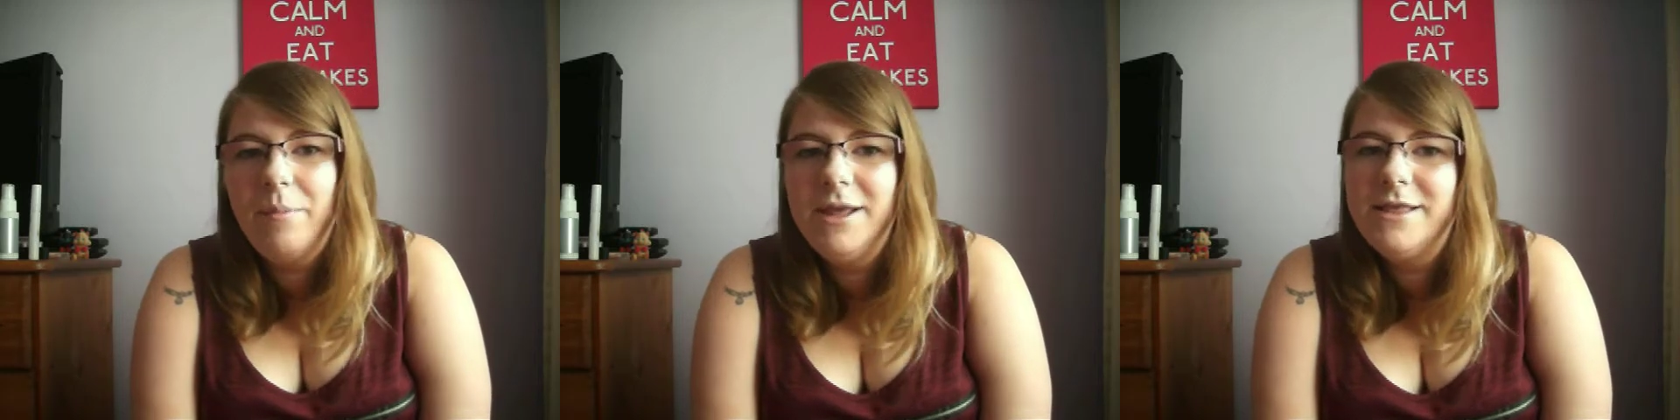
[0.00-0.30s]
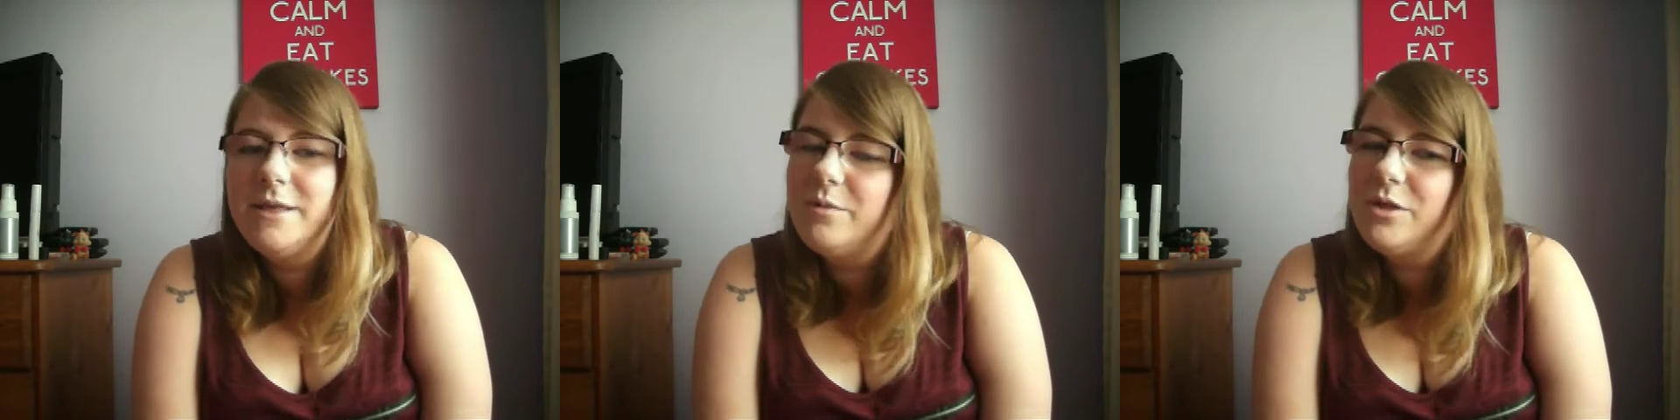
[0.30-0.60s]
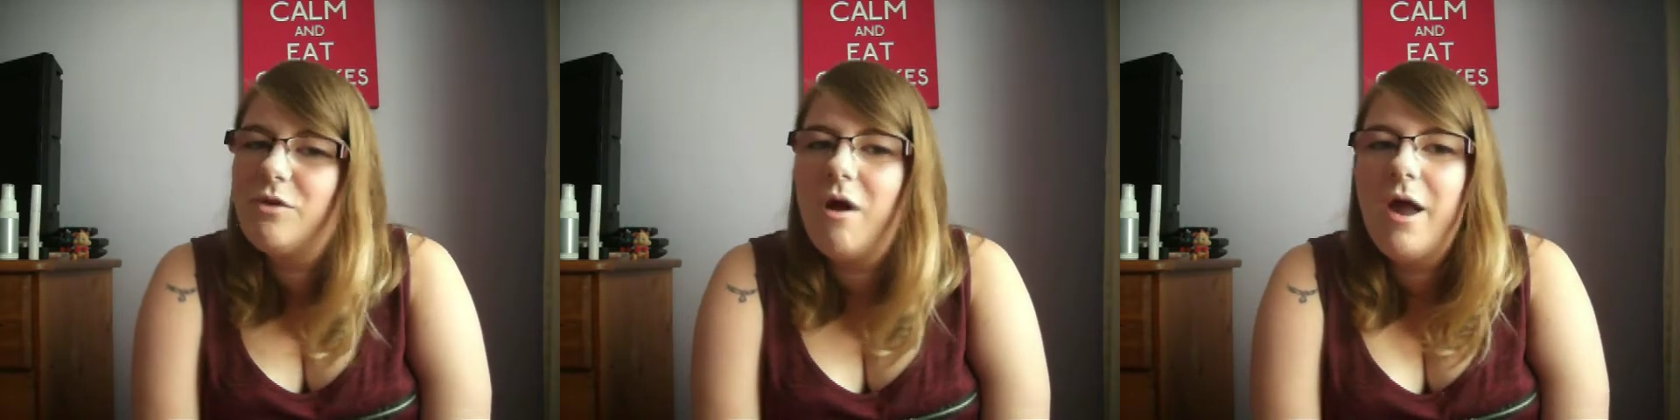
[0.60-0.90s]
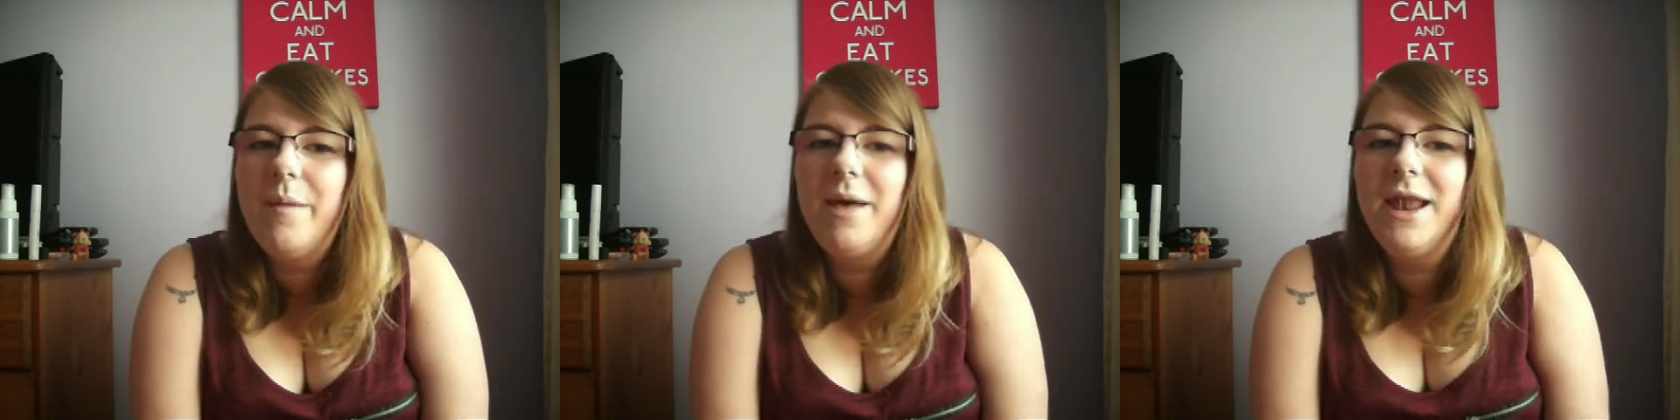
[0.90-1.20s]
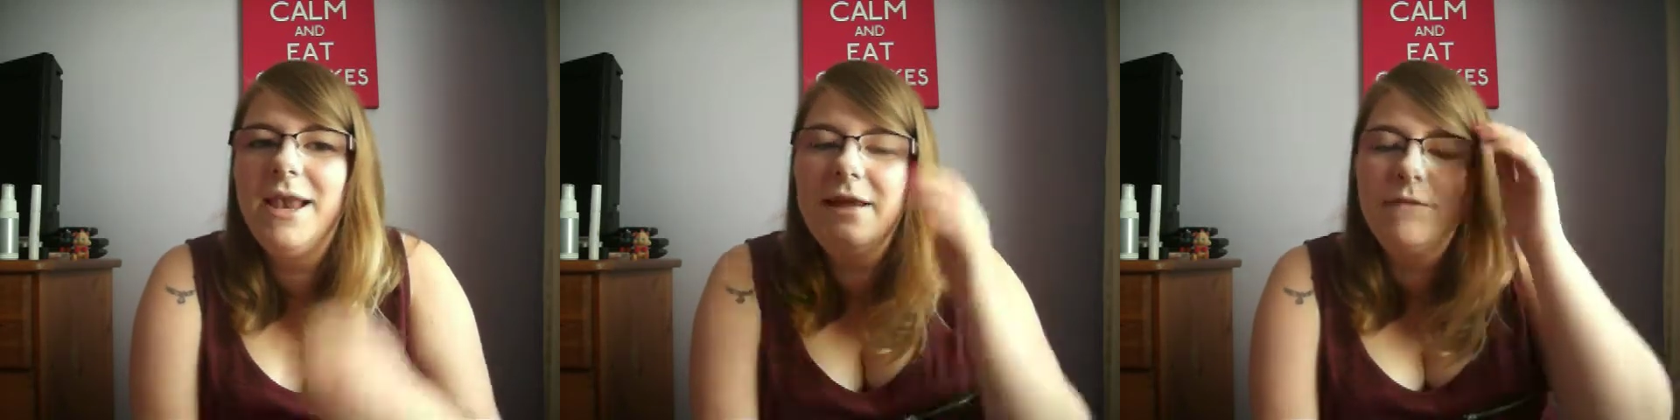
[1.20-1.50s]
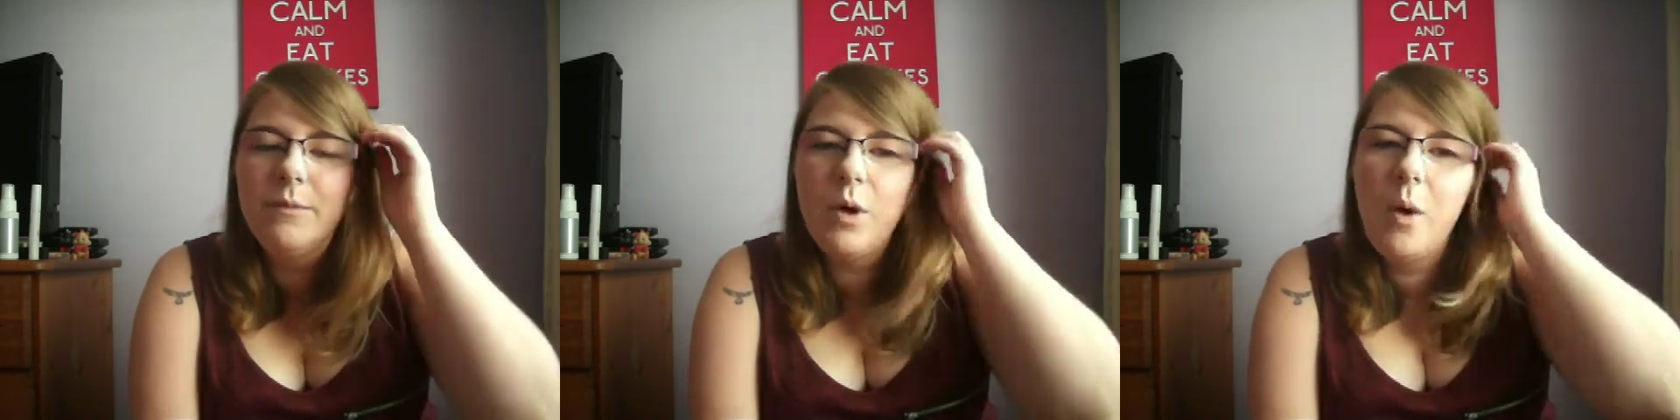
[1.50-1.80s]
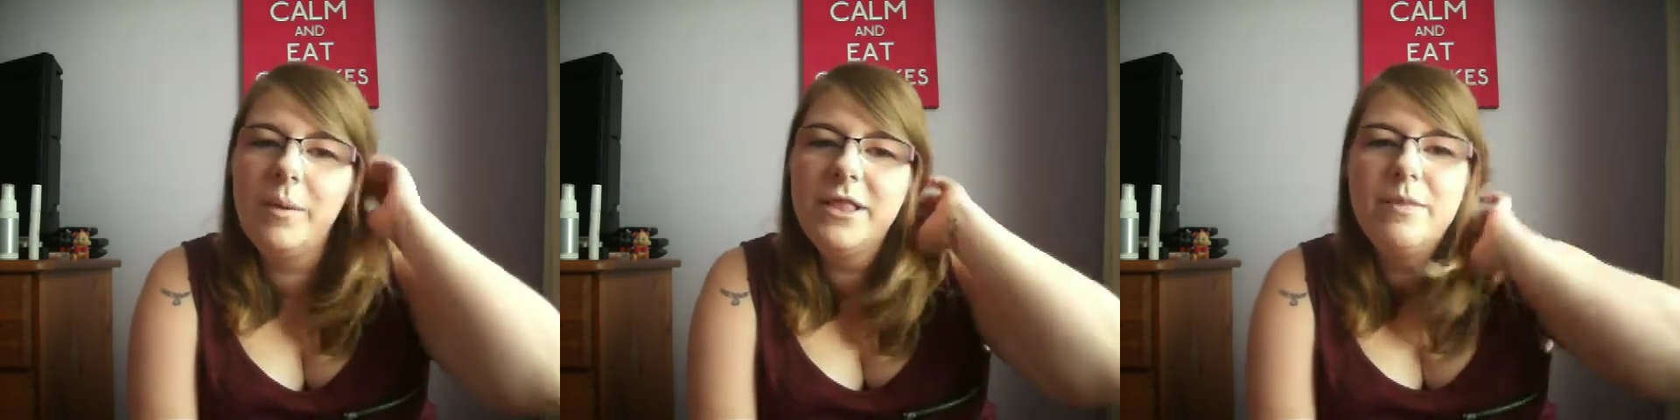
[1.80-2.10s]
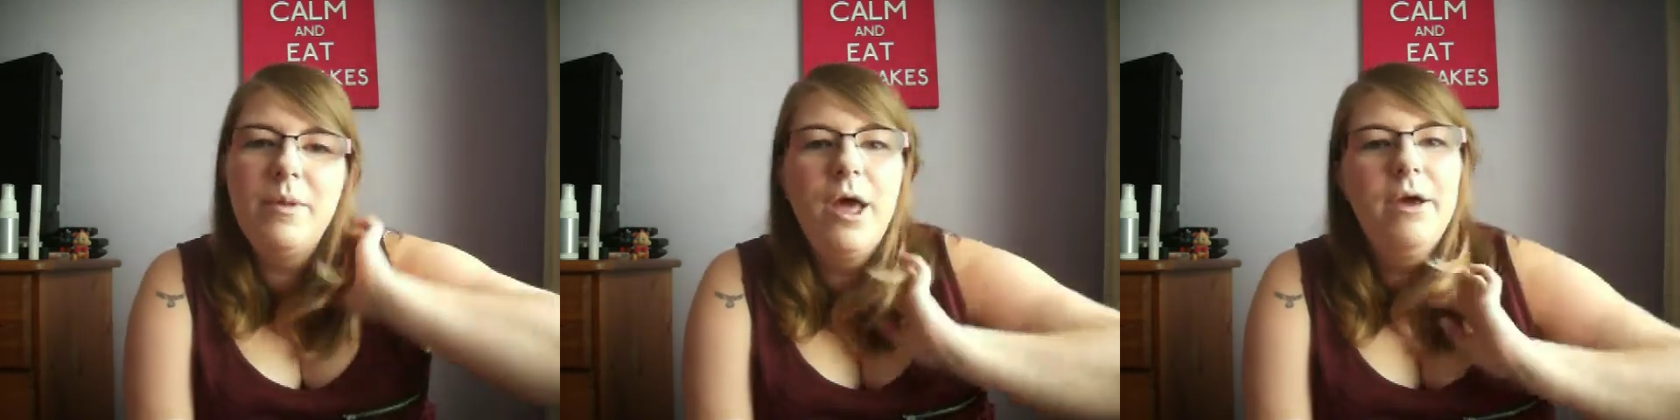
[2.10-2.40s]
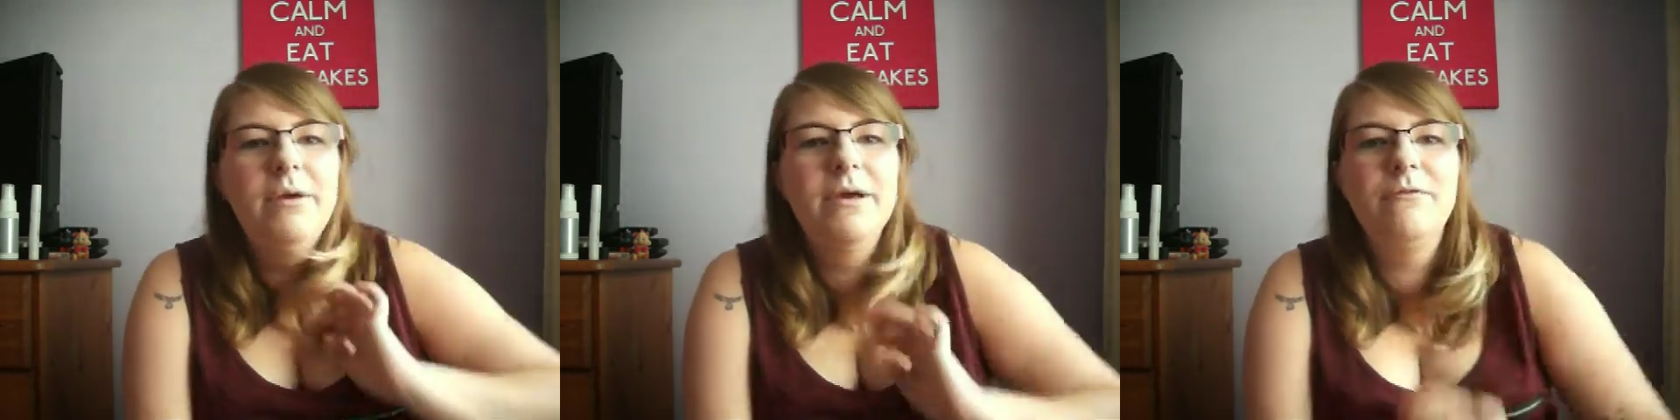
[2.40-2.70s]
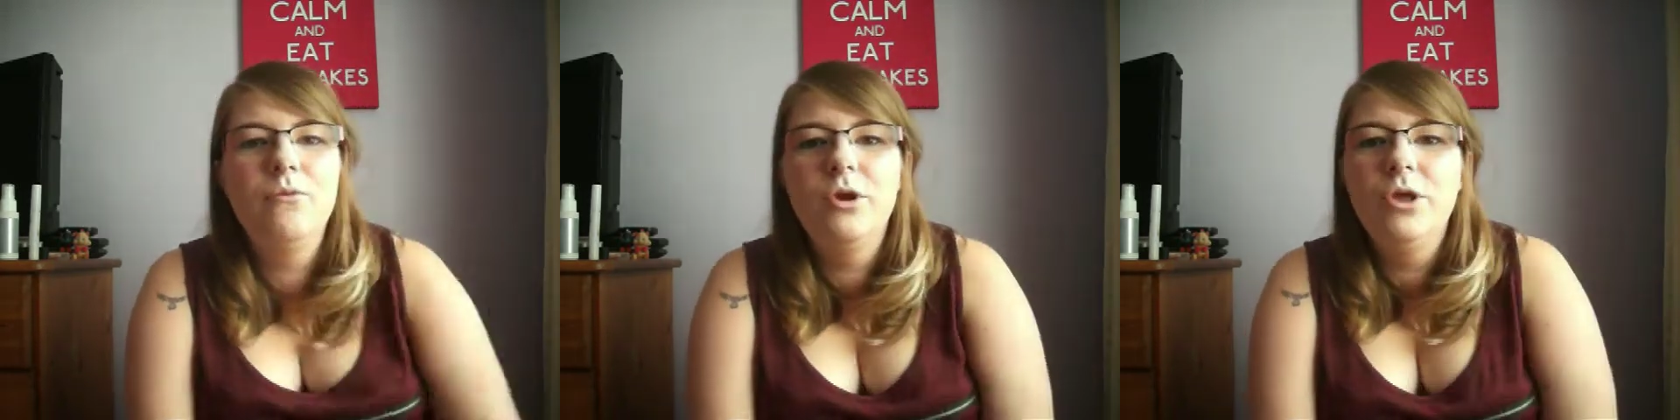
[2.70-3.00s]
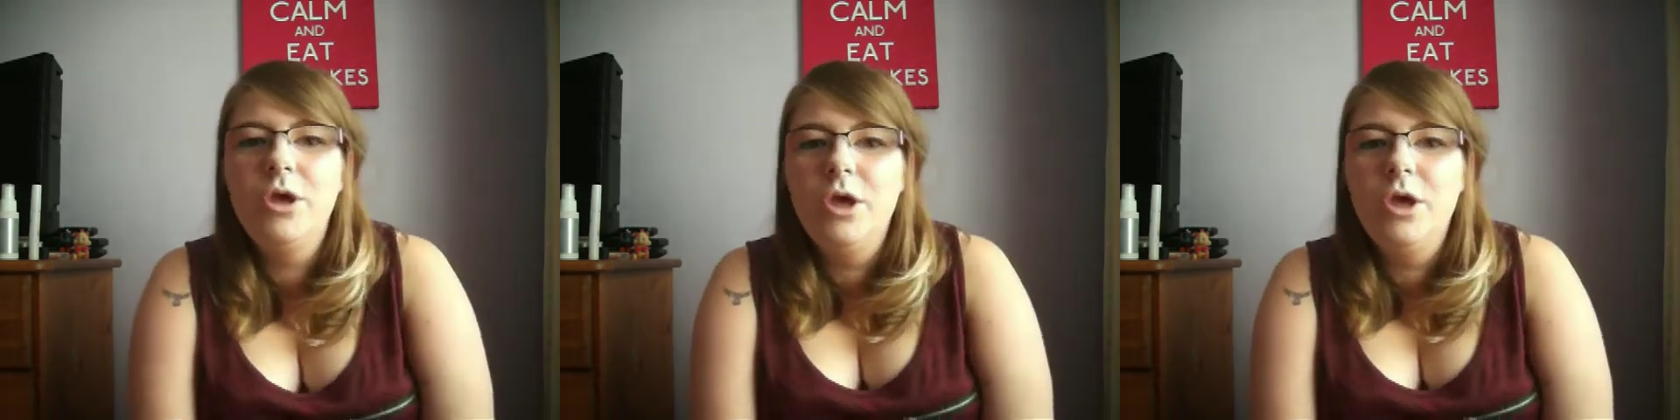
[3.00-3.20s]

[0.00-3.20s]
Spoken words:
please subscribe, and leave some comments below of what